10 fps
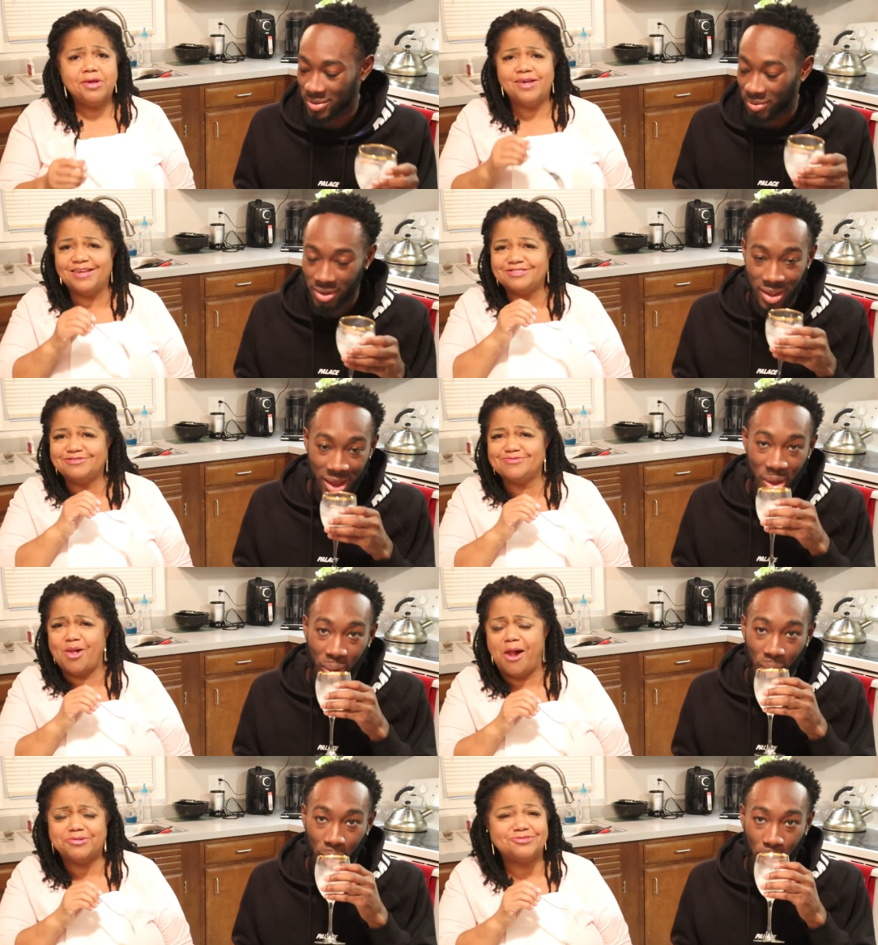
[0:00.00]

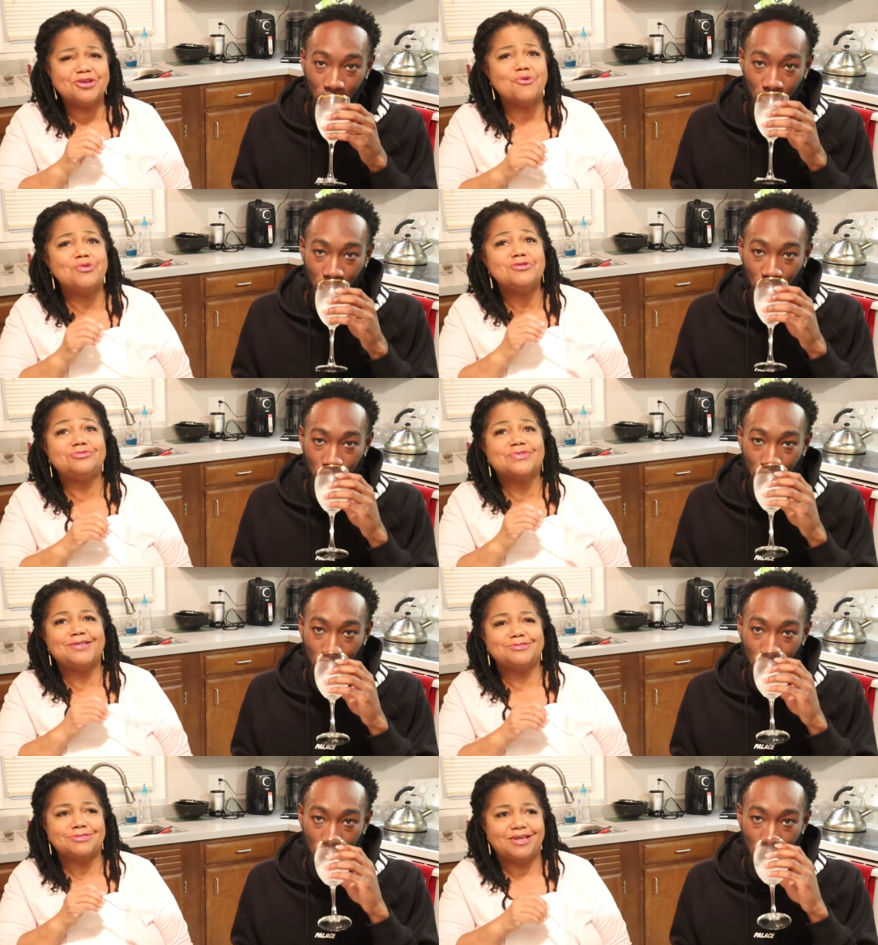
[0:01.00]
Speaker 1: I don't know. What are
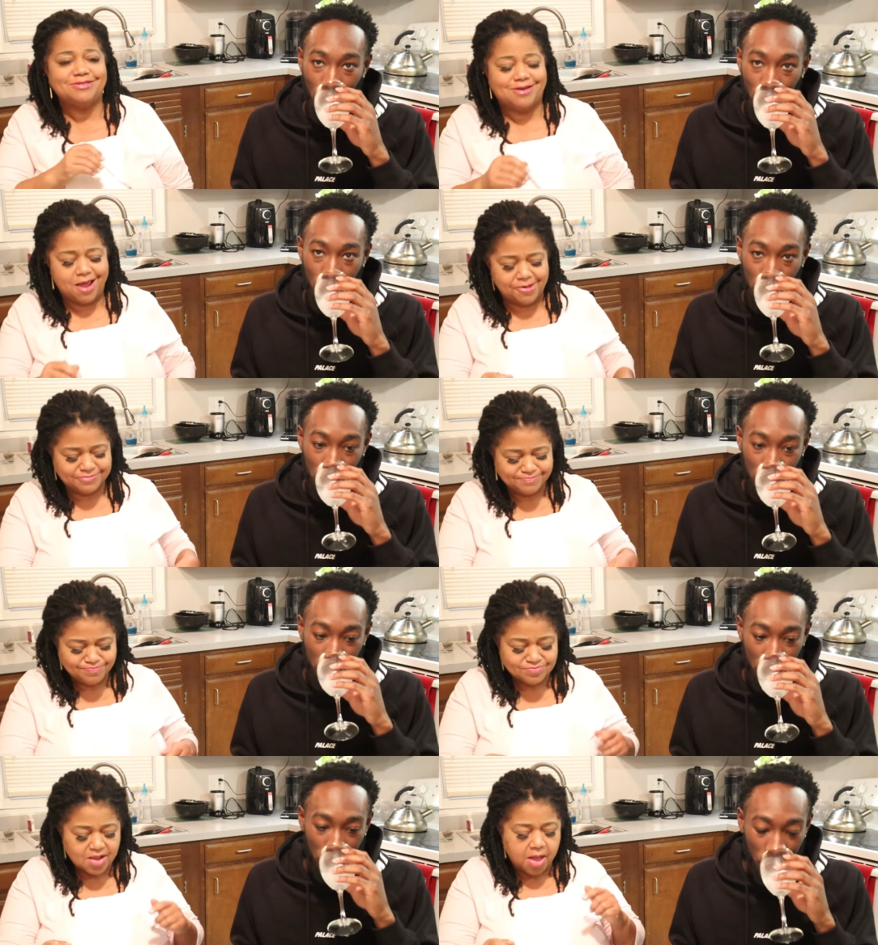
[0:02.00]
you trying to say, Tyler?
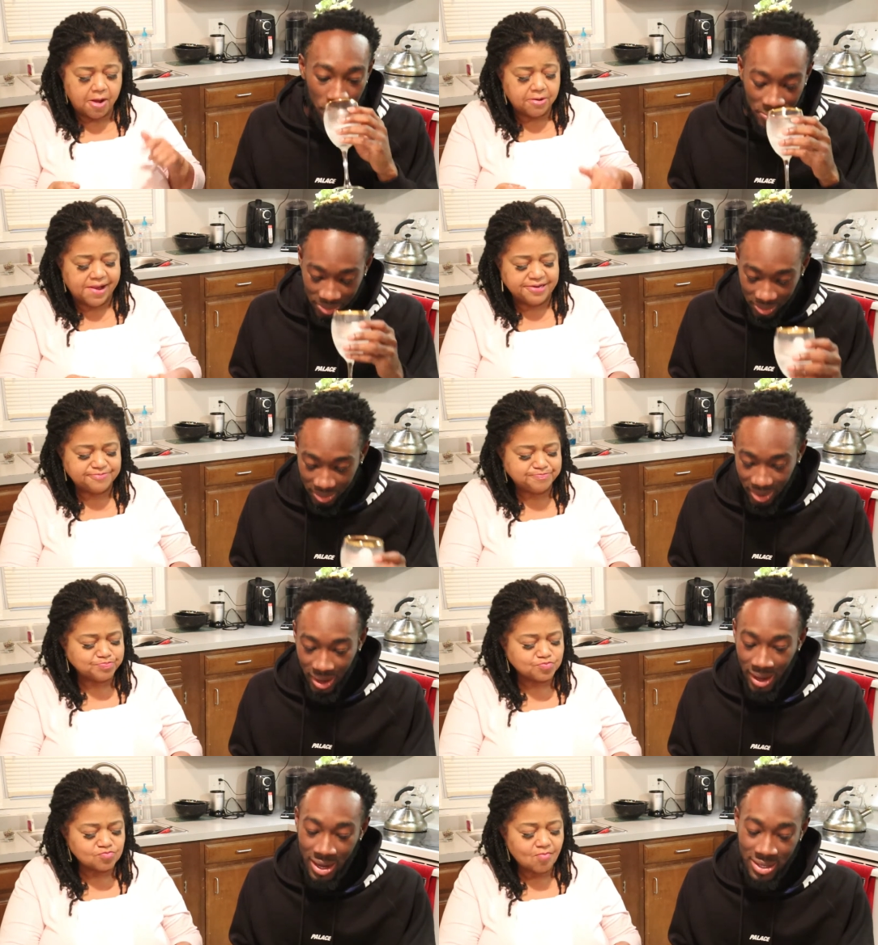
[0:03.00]
Okay.
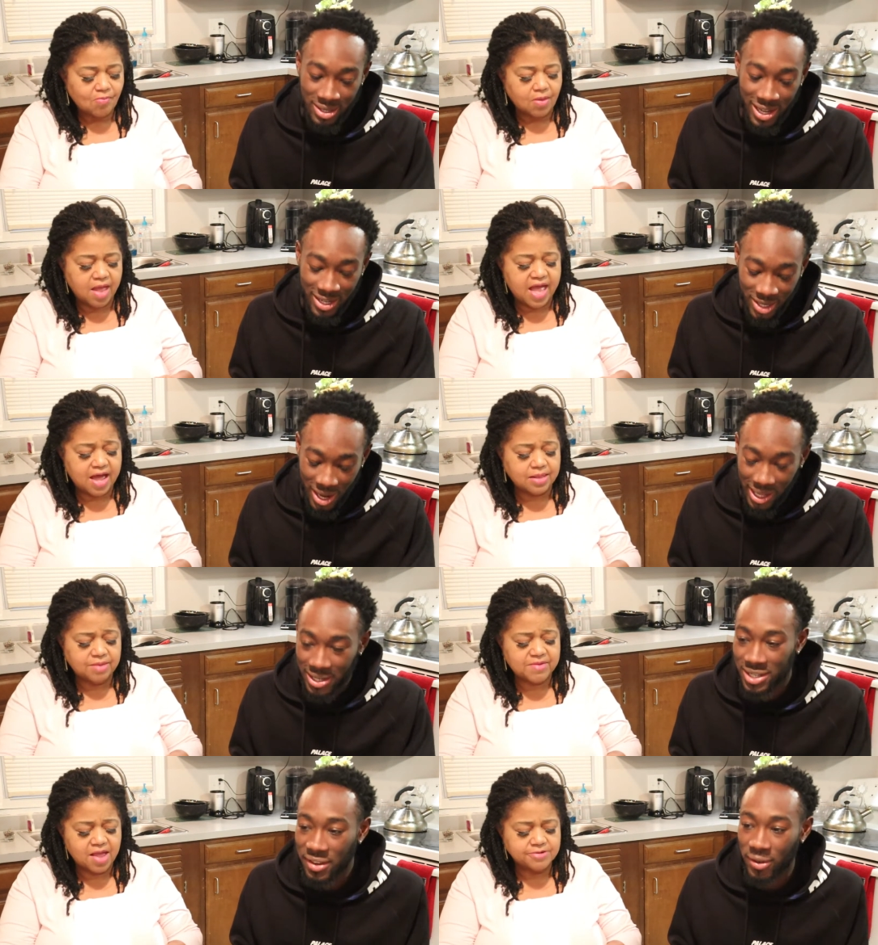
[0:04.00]
Speaker 2: I just like I
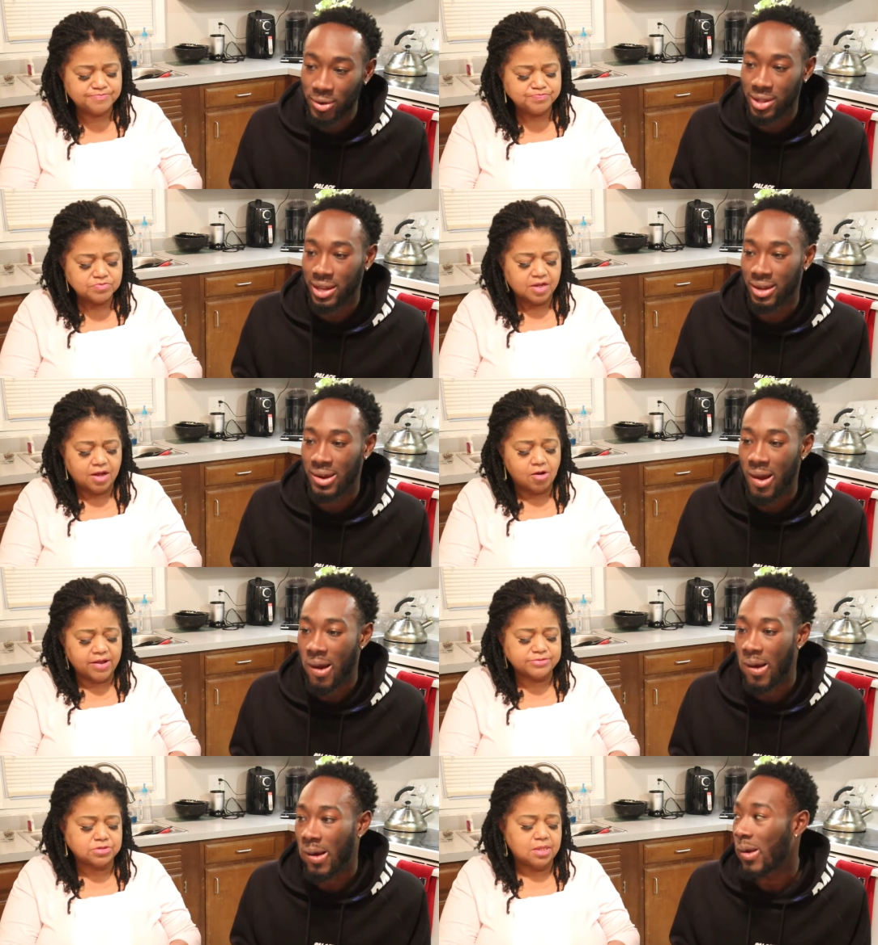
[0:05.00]
like seafood a lot.
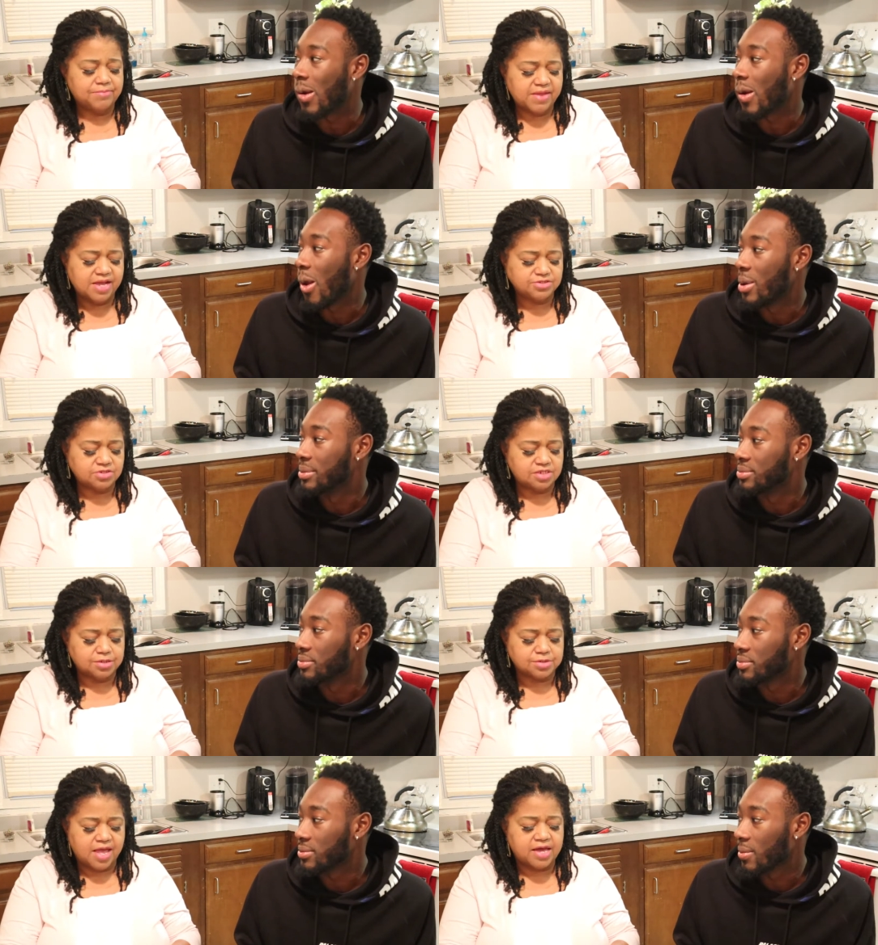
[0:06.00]
Speaker 1: Okay, so let me ask you
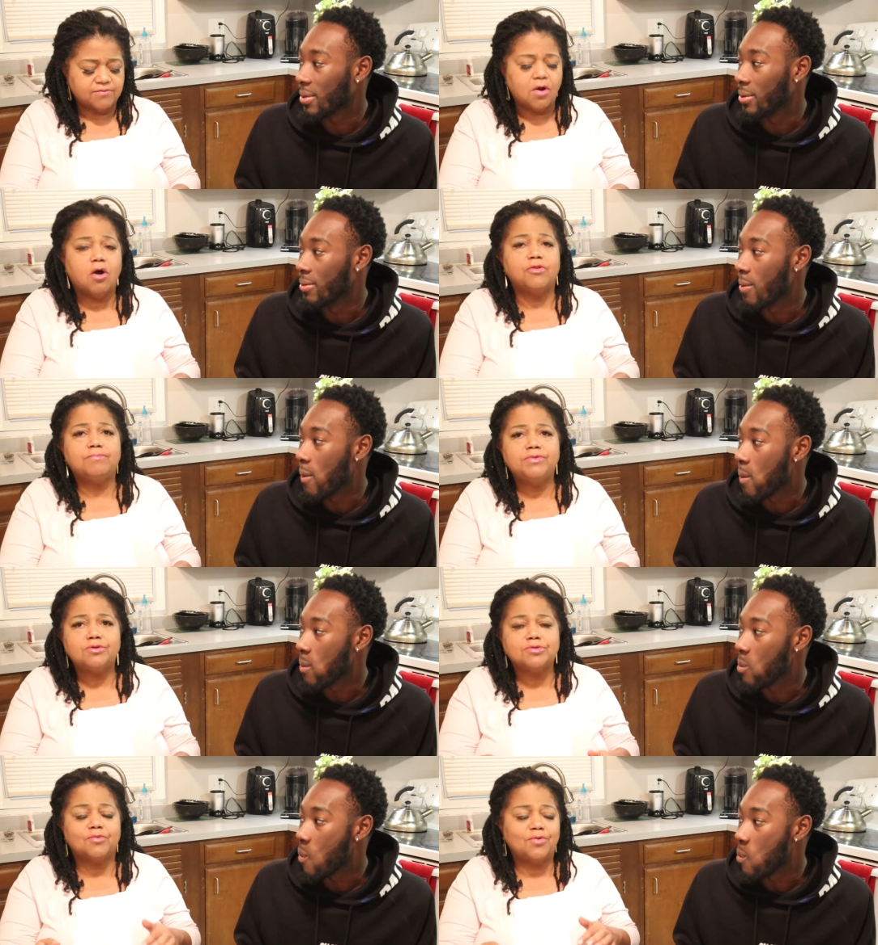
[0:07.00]
this: out of all the
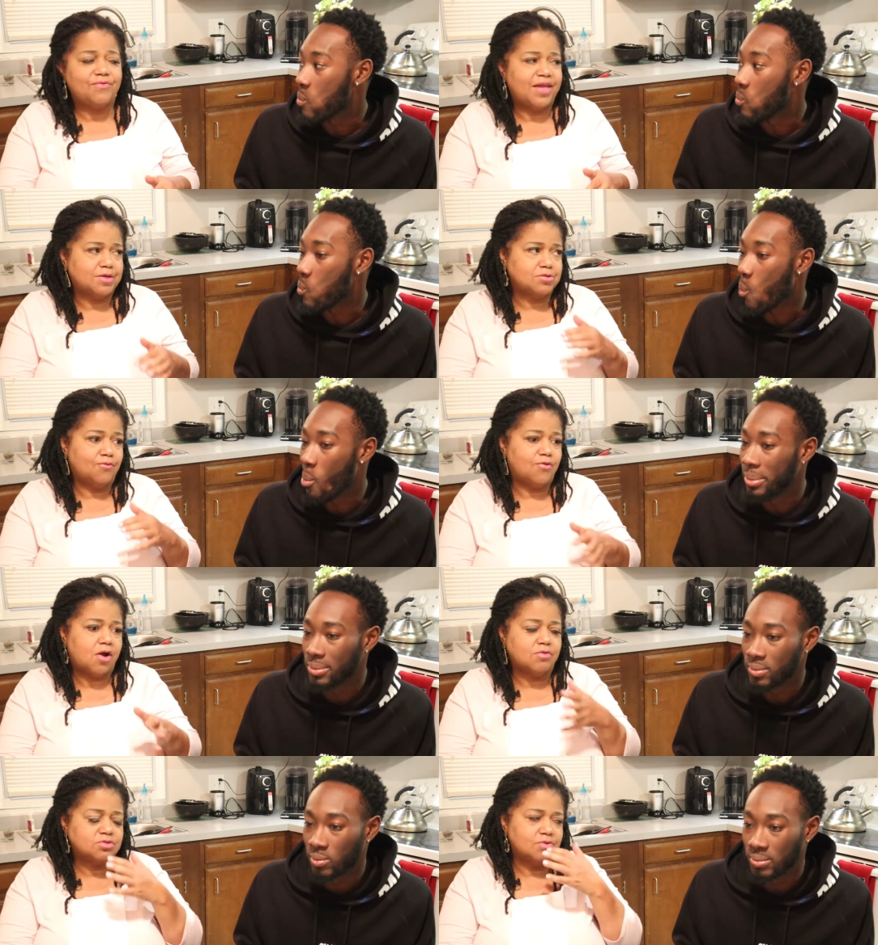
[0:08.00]
meals that we've had so
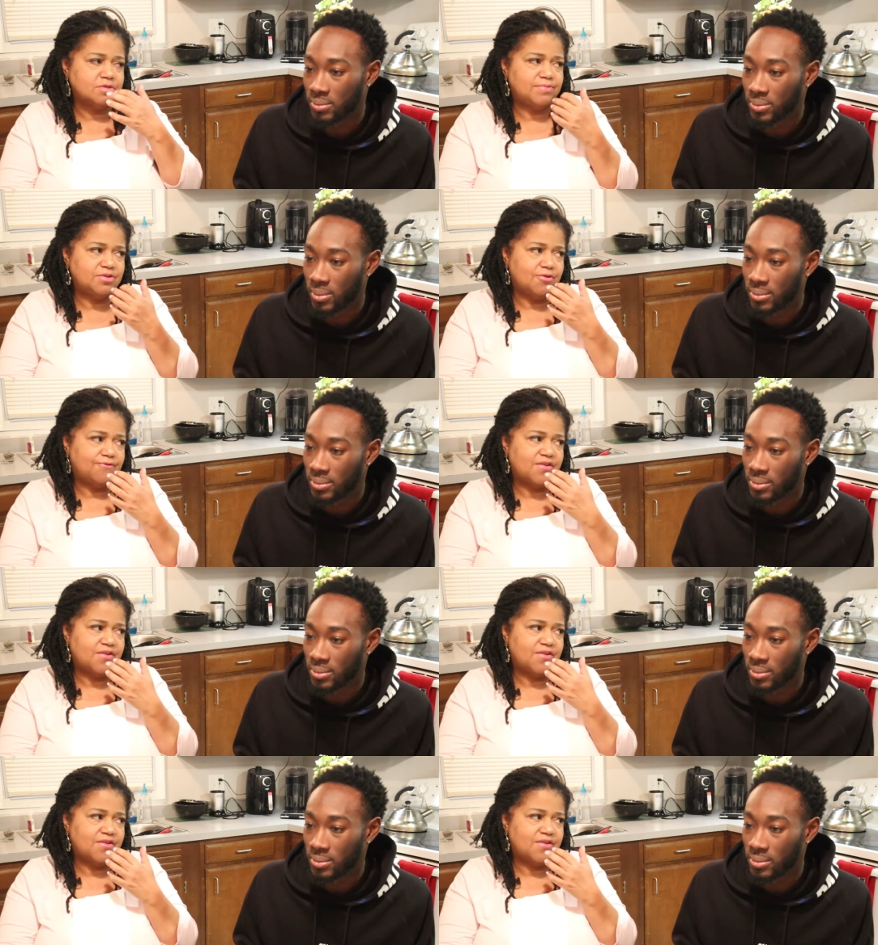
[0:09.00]
far, which one's been your